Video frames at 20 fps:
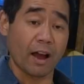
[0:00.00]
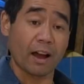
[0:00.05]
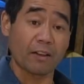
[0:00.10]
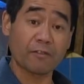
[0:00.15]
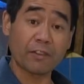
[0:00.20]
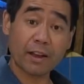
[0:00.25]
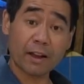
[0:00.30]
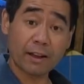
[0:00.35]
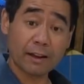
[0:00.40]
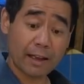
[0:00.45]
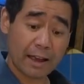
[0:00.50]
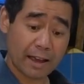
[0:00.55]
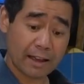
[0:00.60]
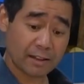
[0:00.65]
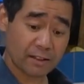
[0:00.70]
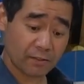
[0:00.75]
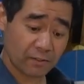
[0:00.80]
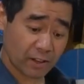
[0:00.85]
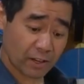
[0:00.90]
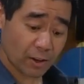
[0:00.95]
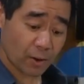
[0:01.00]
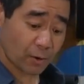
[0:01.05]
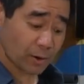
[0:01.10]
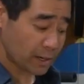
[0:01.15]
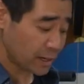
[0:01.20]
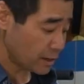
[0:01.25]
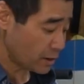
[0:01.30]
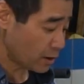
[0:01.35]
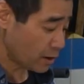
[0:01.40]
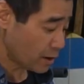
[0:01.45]
I think I'm gonna end the video
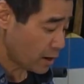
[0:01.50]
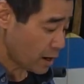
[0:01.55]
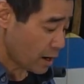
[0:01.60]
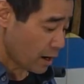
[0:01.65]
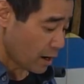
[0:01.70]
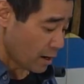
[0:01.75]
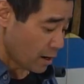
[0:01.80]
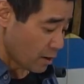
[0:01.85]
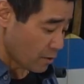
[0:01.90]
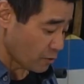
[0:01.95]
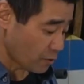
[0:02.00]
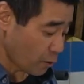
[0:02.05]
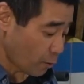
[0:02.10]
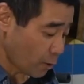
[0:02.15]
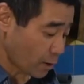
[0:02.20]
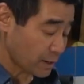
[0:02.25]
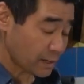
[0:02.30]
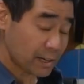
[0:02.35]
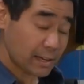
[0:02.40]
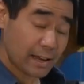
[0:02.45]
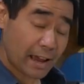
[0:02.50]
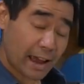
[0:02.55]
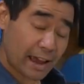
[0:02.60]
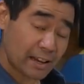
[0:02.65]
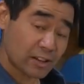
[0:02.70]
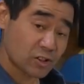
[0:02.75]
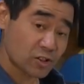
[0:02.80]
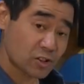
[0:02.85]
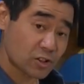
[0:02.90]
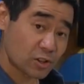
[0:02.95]
here for the
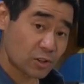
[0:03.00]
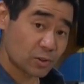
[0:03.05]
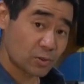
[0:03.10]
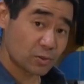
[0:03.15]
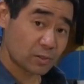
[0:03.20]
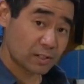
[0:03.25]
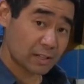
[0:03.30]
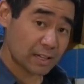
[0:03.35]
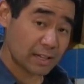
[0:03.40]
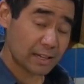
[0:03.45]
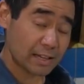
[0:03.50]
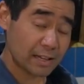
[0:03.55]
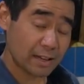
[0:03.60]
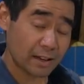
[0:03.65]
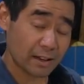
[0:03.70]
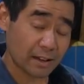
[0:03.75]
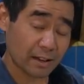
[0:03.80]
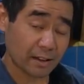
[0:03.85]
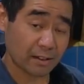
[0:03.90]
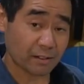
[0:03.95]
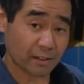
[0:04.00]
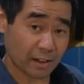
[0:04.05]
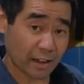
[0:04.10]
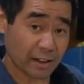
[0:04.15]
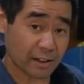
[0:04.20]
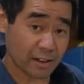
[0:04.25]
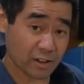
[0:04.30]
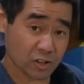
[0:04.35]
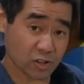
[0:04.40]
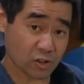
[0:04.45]
H2D
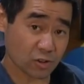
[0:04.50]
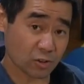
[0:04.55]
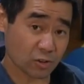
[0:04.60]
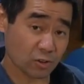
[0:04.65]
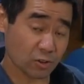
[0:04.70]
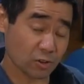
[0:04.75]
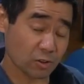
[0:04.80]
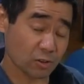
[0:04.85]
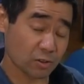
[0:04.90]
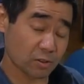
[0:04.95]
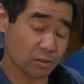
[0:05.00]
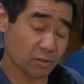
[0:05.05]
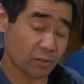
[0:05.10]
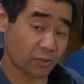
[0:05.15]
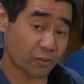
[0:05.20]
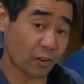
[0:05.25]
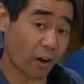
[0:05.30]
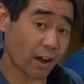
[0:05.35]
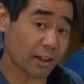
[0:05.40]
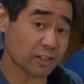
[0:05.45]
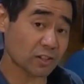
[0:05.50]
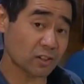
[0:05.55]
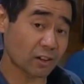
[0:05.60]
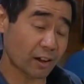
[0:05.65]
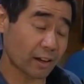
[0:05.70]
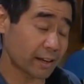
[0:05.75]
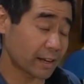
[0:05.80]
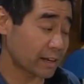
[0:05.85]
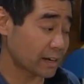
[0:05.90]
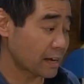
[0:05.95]
initial thoughts
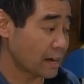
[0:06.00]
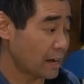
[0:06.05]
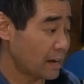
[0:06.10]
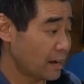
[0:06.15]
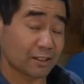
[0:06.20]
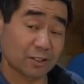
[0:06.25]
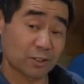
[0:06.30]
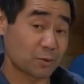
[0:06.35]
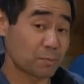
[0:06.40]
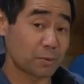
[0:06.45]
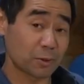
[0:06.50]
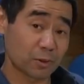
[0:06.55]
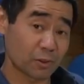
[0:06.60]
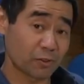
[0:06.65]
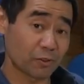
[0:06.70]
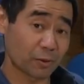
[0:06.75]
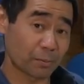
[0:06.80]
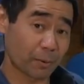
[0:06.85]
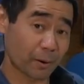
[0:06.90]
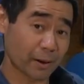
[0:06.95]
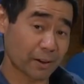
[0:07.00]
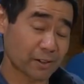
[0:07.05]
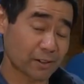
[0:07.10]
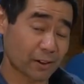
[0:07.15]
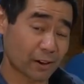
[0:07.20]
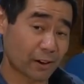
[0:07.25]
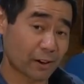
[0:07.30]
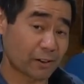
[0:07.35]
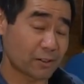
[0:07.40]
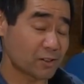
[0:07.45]
on it. It's a beautiful
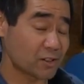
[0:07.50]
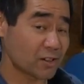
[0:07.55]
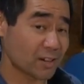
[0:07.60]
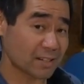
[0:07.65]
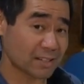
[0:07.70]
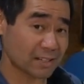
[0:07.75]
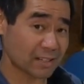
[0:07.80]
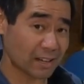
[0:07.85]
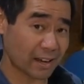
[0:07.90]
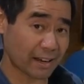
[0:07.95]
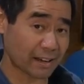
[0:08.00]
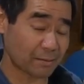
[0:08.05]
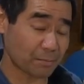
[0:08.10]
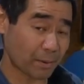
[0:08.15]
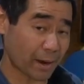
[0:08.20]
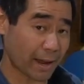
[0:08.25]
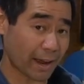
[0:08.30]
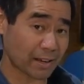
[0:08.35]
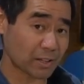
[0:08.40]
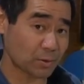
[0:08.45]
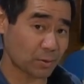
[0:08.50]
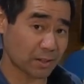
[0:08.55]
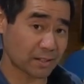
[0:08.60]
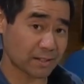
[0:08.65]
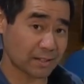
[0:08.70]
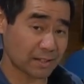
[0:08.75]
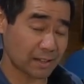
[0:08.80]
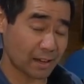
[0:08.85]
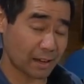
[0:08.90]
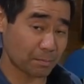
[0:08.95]
printer, just like my
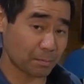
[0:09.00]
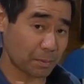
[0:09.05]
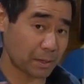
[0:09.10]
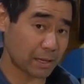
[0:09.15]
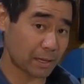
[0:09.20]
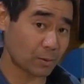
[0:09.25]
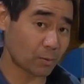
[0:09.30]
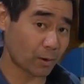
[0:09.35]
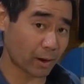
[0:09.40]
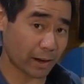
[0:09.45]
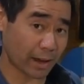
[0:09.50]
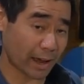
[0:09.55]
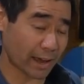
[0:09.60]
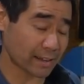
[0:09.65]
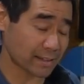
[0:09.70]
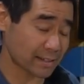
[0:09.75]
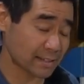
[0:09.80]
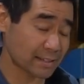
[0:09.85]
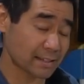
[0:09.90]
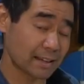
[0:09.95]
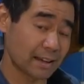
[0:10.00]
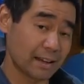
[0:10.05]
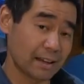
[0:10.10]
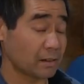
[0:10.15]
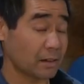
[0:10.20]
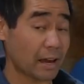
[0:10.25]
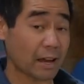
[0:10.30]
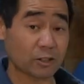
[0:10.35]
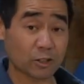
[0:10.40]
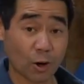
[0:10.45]
X1C and P1S
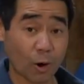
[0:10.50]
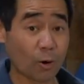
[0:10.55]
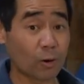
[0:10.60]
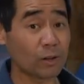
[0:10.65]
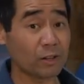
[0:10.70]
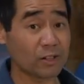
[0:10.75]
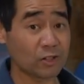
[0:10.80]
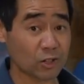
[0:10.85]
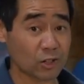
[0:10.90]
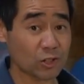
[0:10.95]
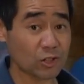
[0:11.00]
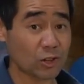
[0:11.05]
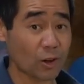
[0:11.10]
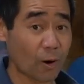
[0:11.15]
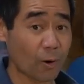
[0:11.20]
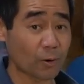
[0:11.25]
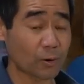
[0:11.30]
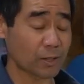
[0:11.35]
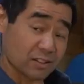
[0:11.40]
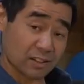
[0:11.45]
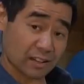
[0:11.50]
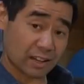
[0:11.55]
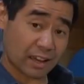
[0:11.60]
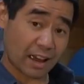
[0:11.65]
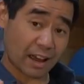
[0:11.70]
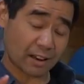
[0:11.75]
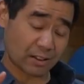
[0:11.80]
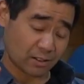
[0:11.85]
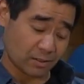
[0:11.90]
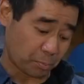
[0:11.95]
yeah, totally stoked to
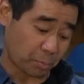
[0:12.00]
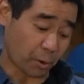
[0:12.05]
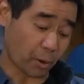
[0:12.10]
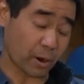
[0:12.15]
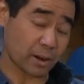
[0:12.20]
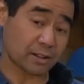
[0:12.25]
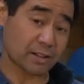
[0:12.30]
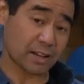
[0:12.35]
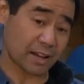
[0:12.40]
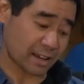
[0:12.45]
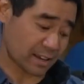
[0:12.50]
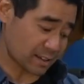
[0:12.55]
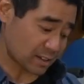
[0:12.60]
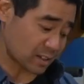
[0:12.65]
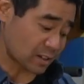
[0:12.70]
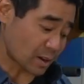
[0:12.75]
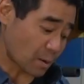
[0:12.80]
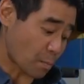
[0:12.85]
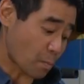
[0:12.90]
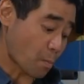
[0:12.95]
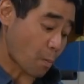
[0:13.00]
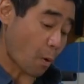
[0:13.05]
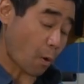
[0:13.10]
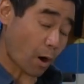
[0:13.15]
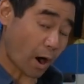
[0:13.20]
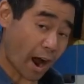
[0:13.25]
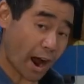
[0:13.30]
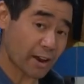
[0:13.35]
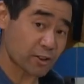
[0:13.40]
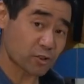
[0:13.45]
get printing some
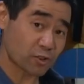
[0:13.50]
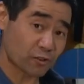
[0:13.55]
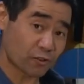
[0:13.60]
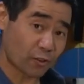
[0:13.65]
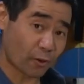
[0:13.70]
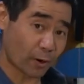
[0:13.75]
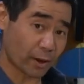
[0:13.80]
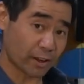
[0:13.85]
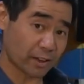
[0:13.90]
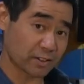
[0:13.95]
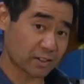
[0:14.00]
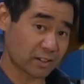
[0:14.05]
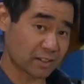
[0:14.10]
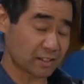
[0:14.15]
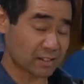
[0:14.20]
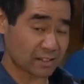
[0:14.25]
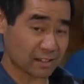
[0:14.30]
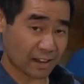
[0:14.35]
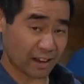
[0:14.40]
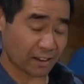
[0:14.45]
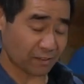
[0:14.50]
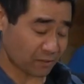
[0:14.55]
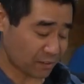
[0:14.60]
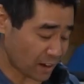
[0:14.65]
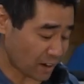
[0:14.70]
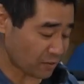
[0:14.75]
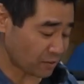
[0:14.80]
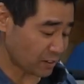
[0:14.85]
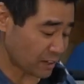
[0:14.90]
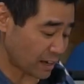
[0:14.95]
more hydrofoils because I've
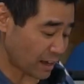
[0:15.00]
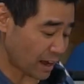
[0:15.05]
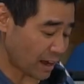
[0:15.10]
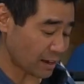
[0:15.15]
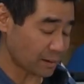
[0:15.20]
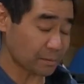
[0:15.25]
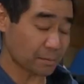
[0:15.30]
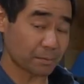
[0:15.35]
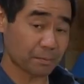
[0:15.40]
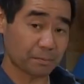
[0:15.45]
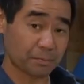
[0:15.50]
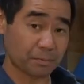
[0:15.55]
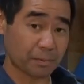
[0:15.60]
definitely gotten